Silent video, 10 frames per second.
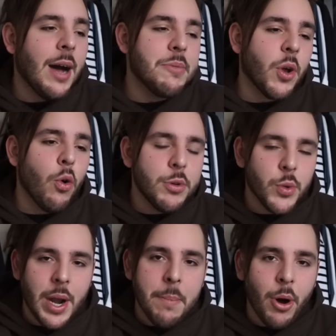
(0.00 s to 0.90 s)
So we'll be
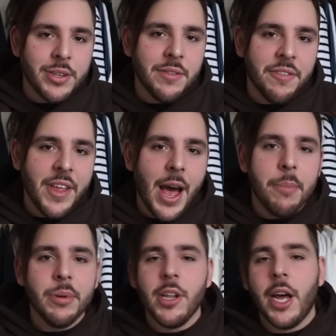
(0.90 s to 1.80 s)
doing an unboxing for that,
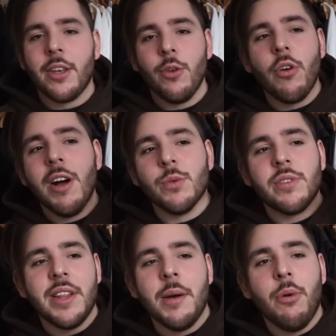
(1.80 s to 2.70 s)
but like you guys will
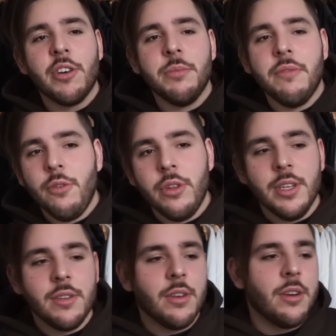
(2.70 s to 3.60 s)
see the unboxing before
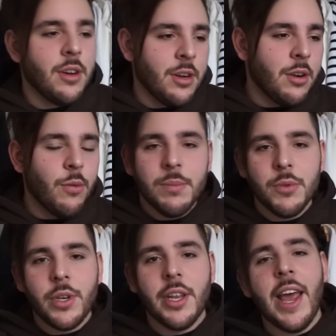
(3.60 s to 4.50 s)
this, so I don't know what I'm
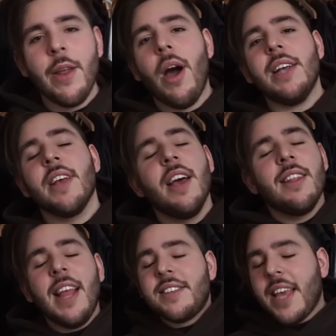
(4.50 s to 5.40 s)
talking. Anyways,
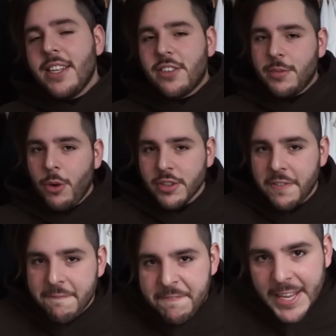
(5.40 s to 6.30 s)
let's get into tomorrow's
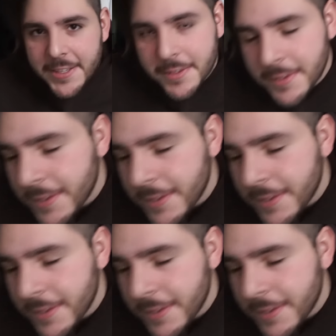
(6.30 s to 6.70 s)
fit.